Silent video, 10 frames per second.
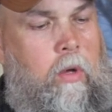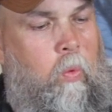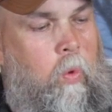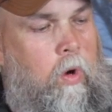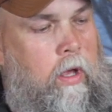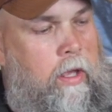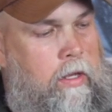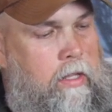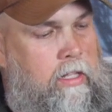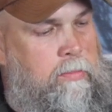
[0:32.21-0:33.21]

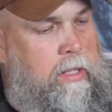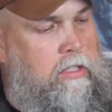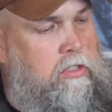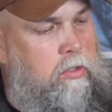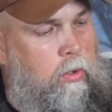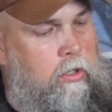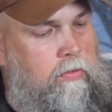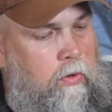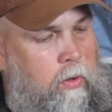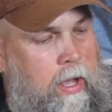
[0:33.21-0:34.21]
One has been in storage
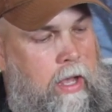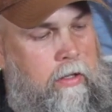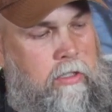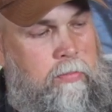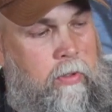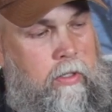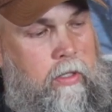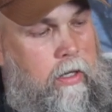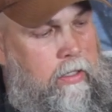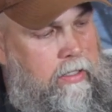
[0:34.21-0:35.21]
for a while and it's pretty gunky.